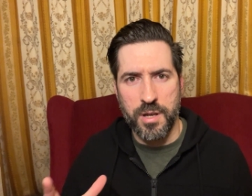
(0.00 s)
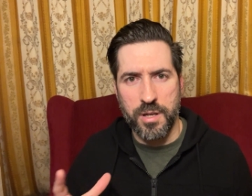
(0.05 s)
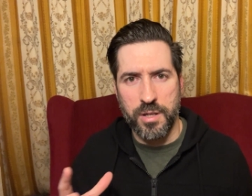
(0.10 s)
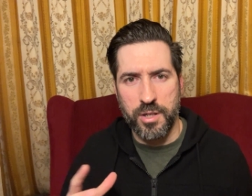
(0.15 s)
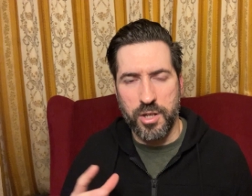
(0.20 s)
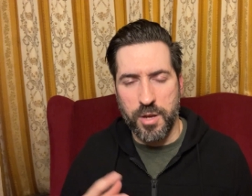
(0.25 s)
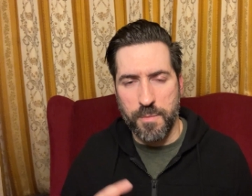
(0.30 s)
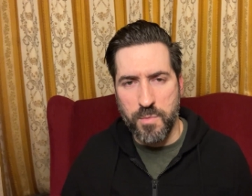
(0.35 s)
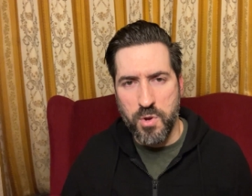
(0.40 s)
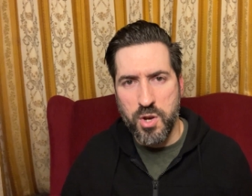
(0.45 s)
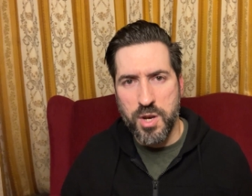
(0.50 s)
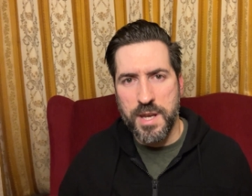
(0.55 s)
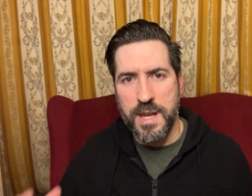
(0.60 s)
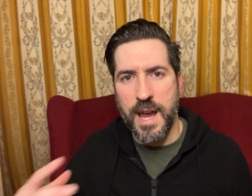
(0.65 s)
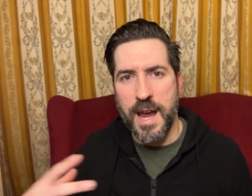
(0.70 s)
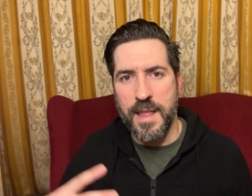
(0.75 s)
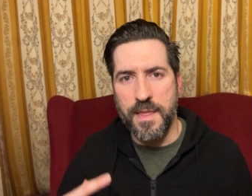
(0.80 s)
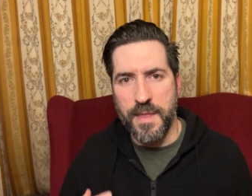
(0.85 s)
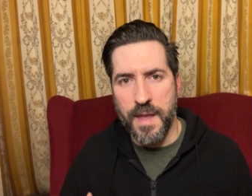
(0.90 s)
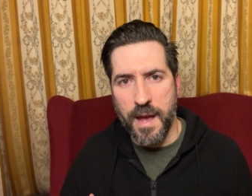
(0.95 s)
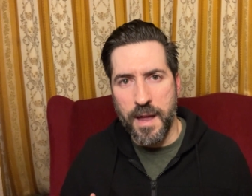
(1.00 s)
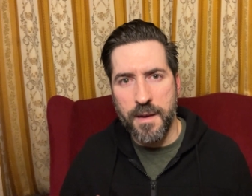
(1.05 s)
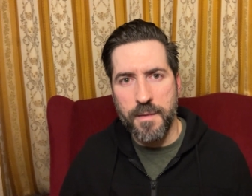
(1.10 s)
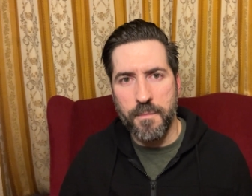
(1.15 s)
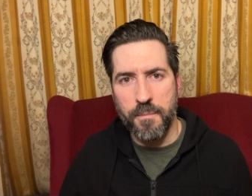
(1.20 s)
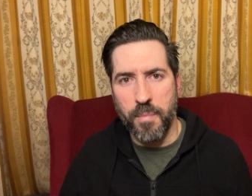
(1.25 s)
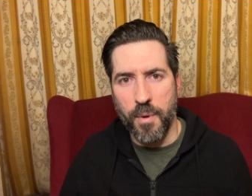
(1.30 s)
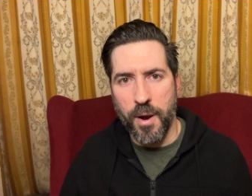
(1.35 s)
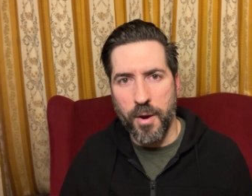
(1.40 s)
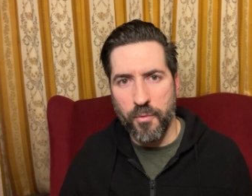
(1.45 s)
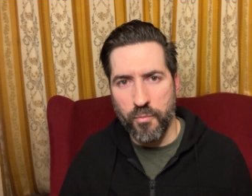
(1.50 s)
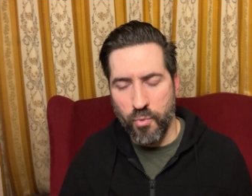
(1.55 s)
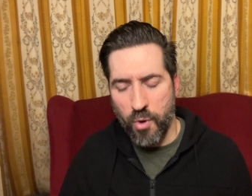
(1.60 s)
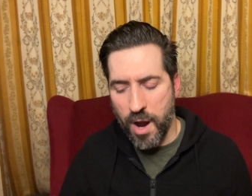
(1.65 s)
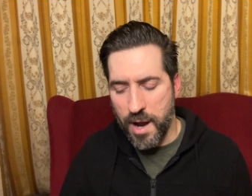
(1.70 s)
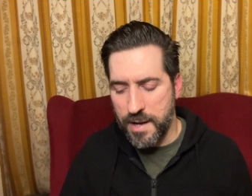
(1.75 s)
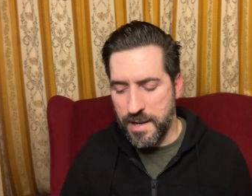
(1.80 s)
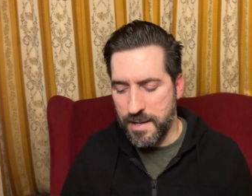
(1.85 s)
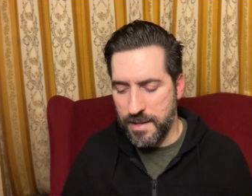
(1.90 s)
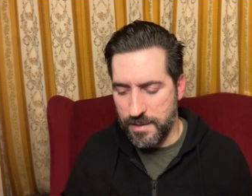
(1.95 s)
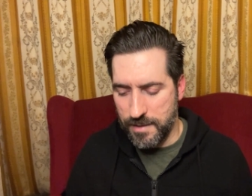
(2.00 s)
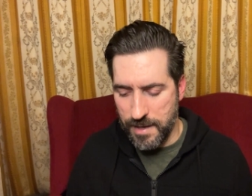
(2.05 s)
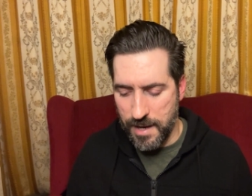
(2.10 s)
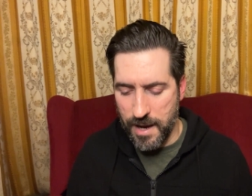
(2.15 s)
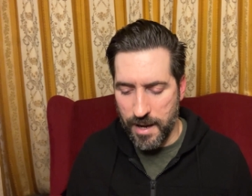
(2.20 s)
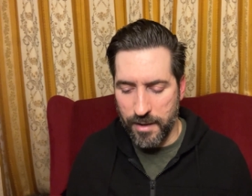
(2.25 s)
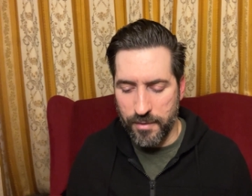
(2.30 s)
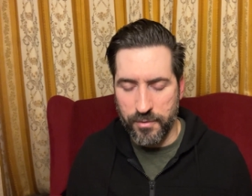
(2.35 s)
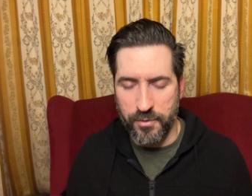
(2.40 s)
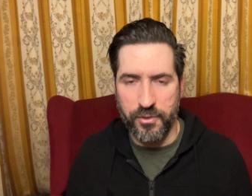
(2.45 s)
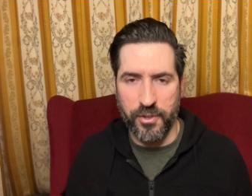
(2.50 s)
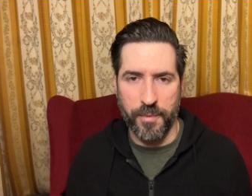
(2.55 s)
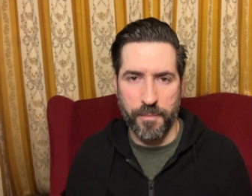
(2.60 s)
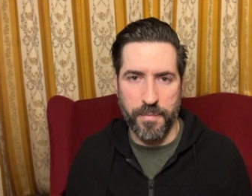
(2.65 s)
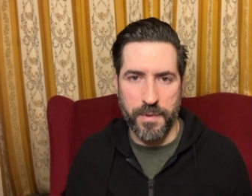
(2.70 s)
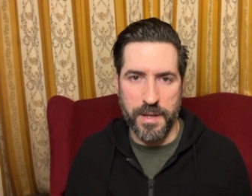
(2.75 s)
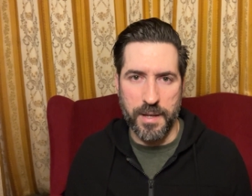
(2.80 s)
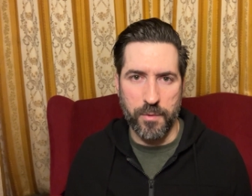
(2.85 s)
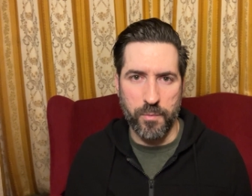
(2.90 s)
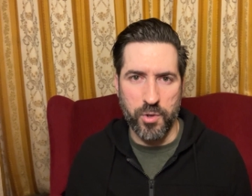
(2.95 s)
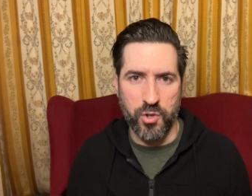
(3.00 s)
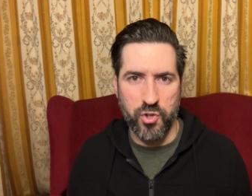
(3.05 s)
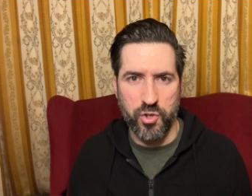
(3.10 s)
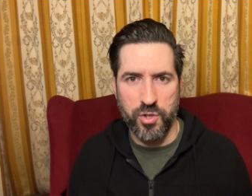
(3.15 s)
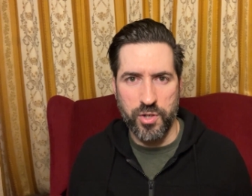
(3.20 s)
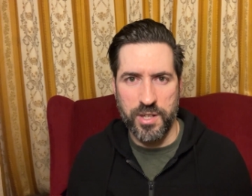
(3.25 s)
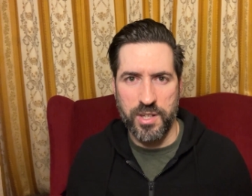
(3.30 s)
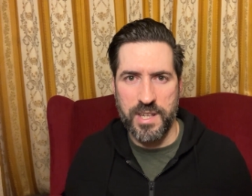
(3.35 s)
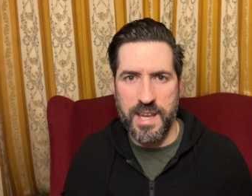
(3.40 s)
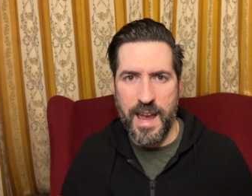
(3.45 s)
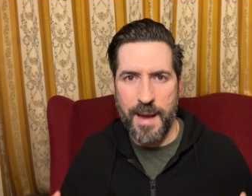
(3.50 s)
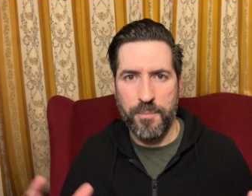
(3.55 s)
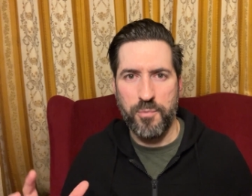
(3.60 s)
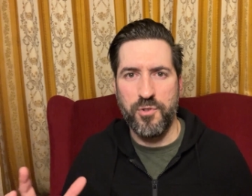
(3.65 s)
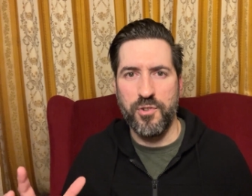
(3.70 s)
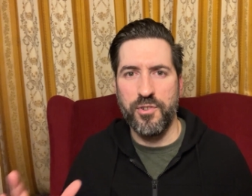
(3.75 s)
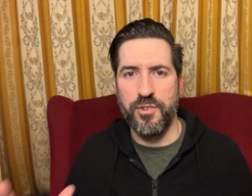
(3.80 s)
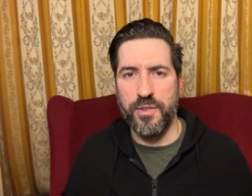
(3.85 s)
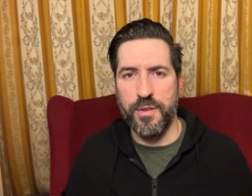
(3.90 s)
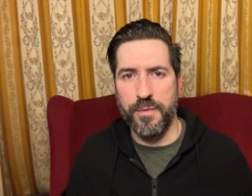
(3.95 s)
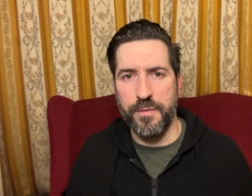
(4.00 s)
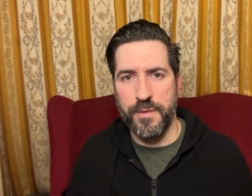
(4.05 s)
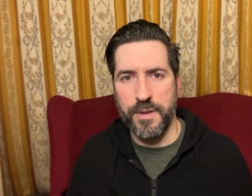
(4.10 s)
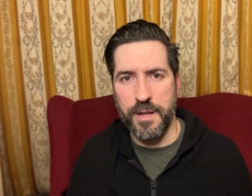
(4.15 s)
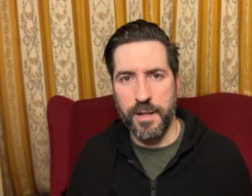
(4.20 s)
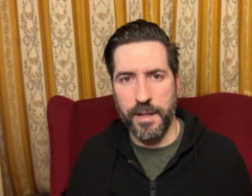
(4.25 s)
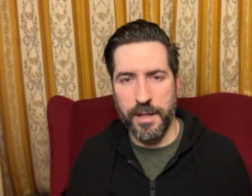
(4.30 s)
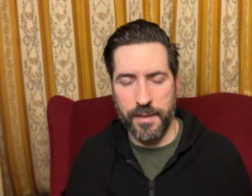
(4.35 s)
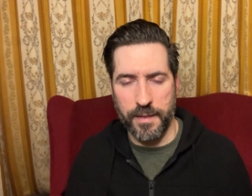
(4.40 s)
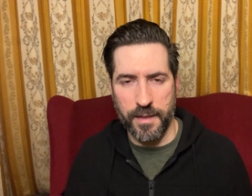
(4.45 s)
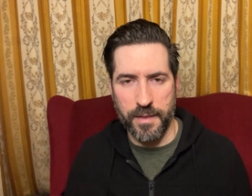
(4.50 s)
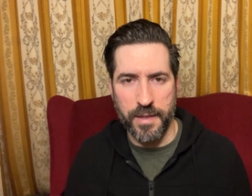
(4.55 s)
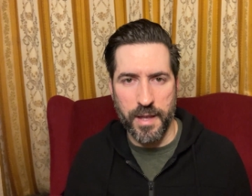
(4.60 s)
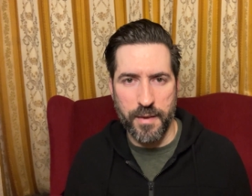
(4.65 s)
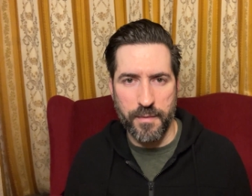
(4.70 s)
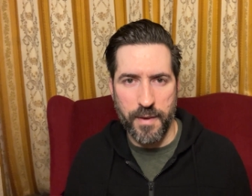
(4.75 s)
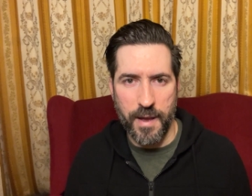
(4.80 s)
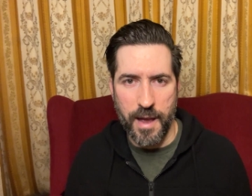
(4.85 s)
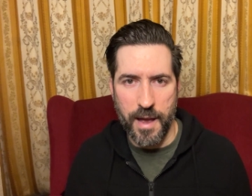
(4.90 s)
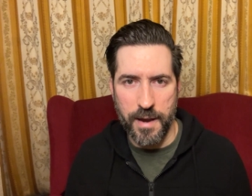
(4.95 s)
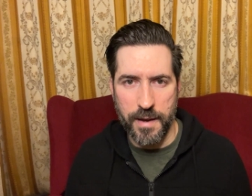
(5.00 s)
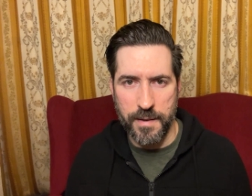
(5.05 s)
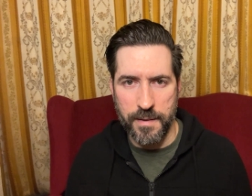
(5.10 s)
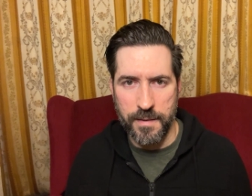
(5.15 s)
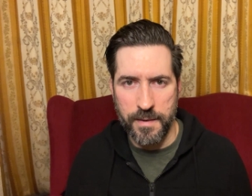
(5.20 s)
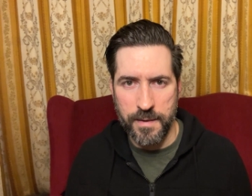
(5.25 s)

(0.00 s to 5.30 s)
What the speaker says: communicate that by writing down something which captures the feeling that they've had.